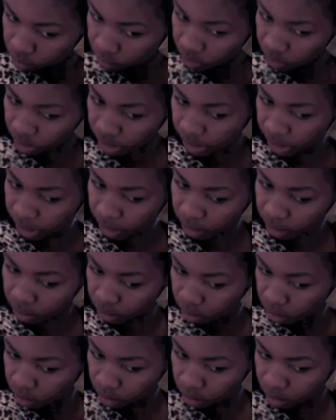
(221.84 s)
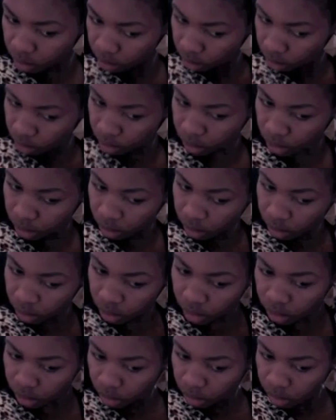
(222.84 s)
Okay.
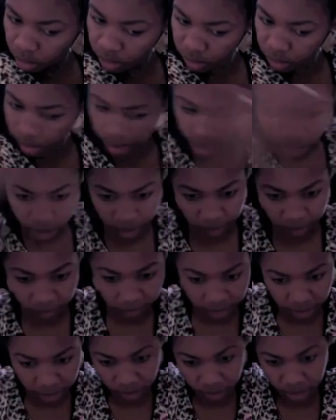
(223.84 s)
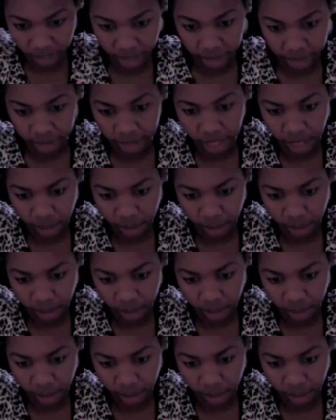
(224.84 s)
So now I feel that